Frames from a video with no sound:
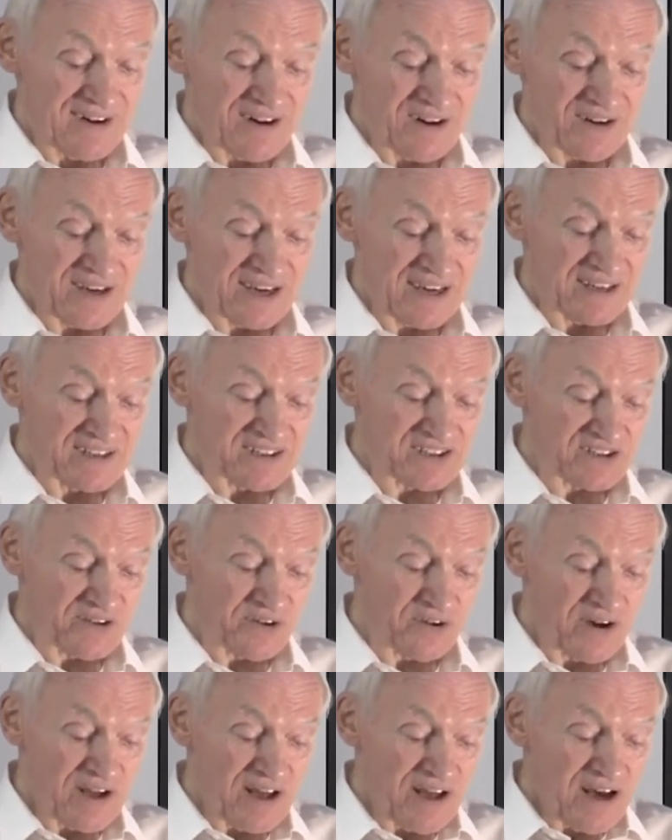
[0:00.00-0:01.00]
Okay,
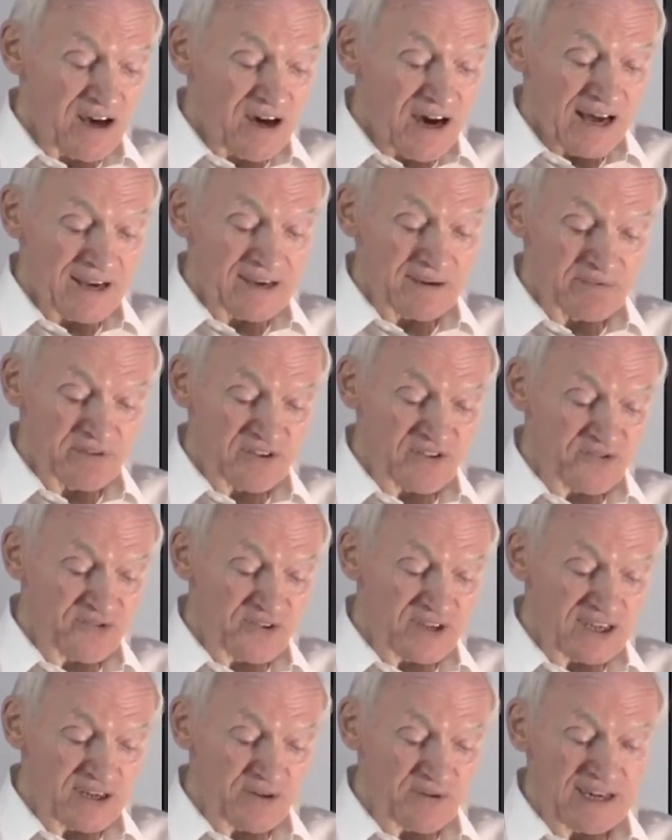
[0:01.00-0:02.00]
so on number
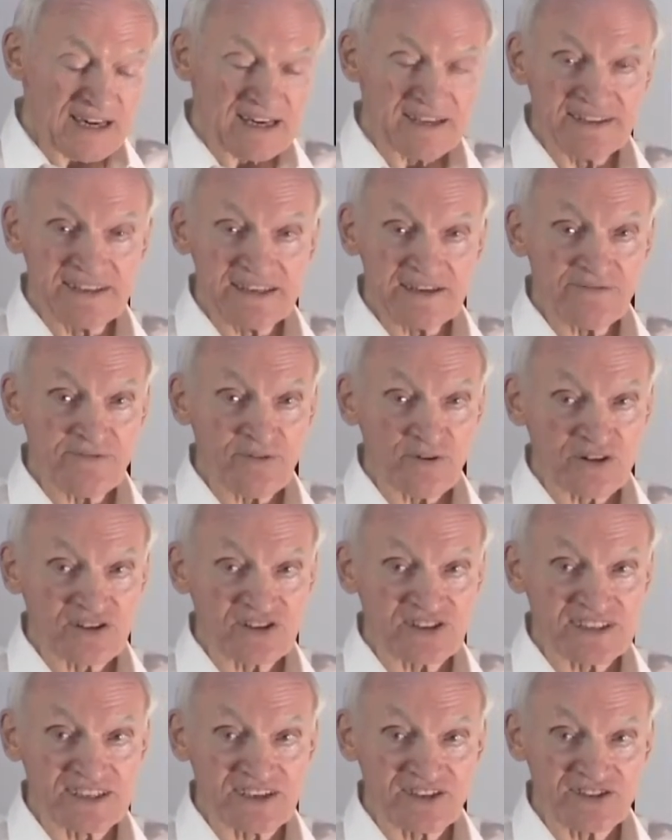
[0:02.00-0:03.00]
three, we had
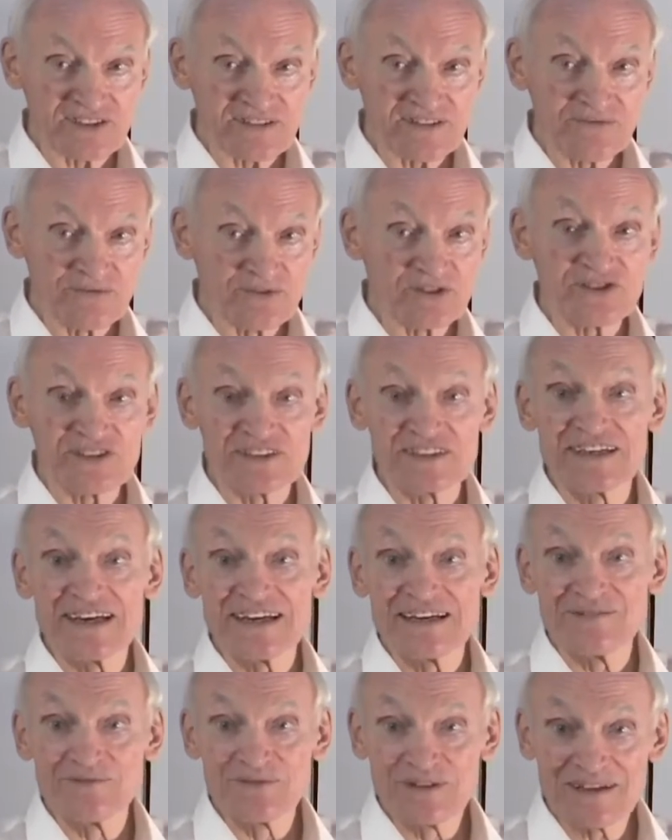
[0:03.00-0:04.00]
deforestation, which is
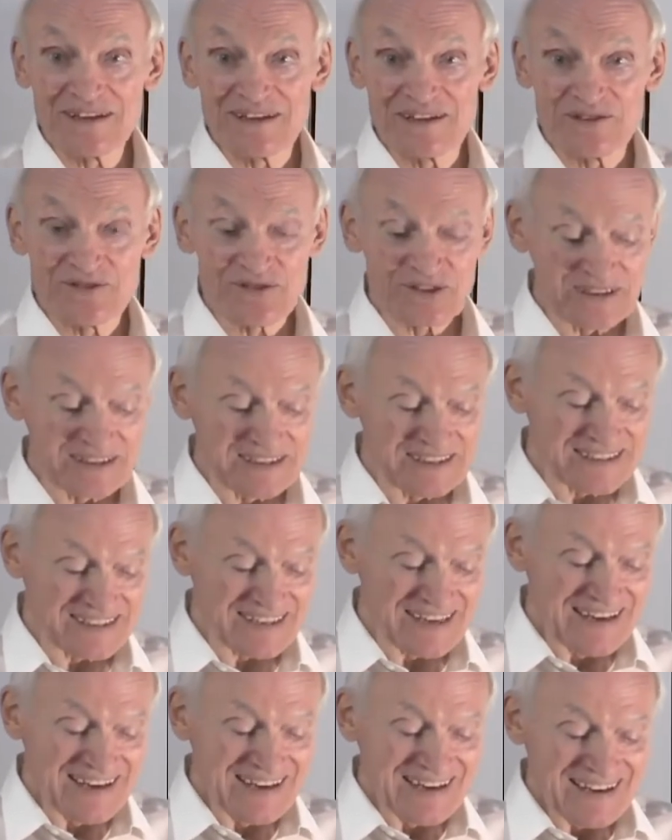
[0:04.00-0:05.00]
getting rid of the trees.
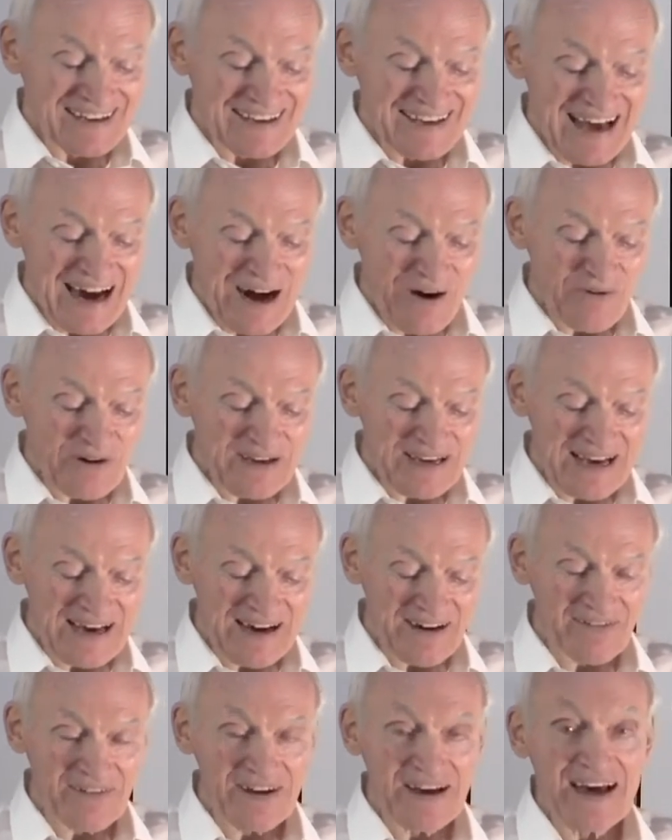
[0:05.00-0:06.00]
Now we
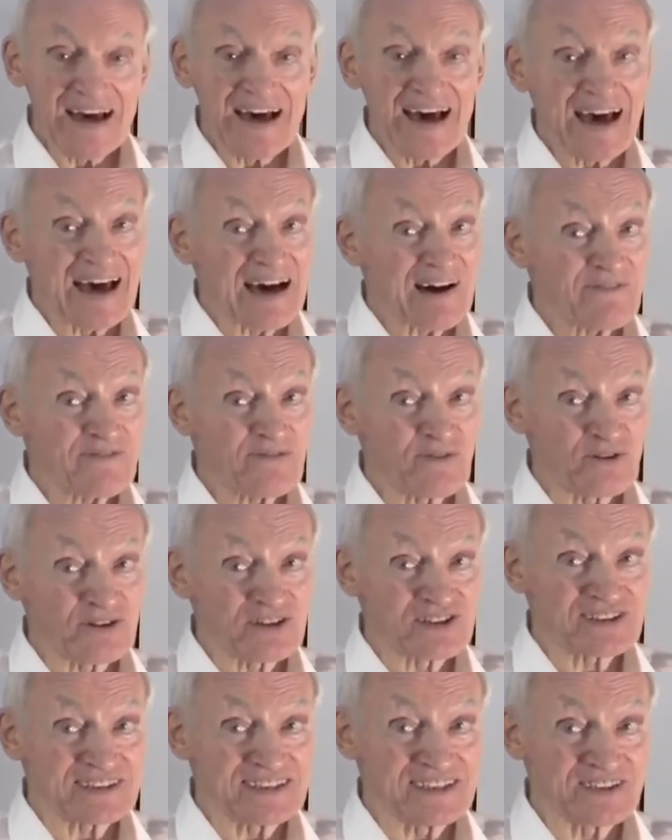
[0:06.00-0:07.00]
have
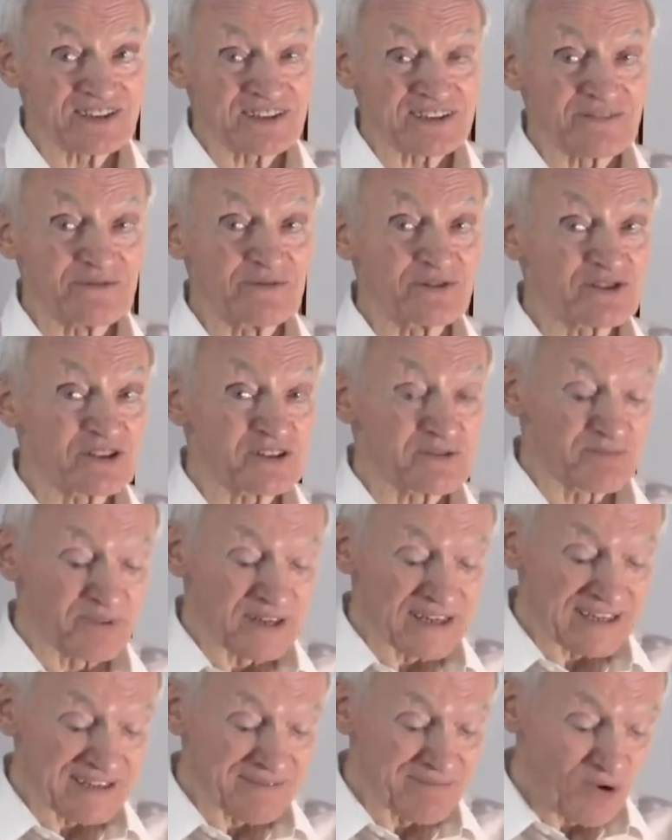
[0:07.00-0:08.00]
afforestation, which is
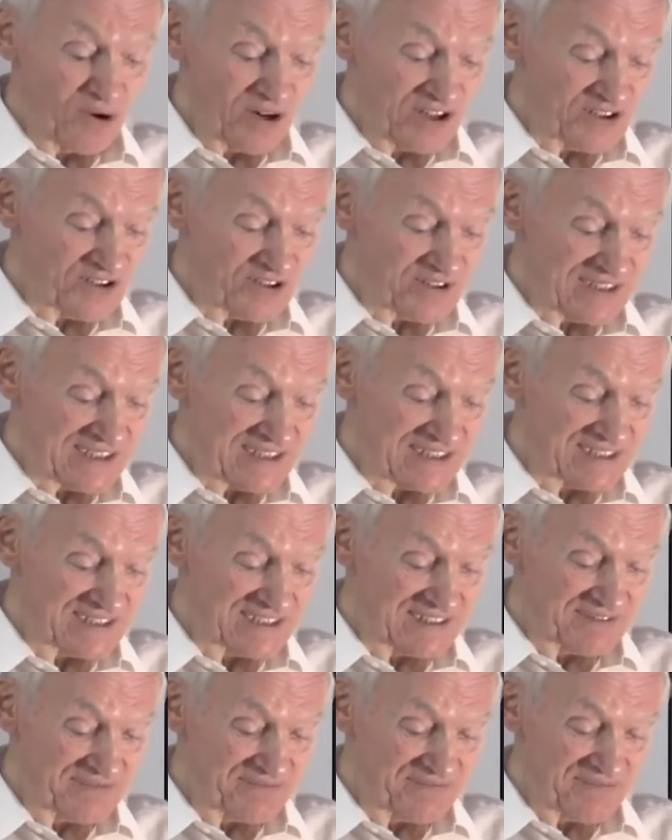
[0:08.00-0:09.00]
bringing more trees.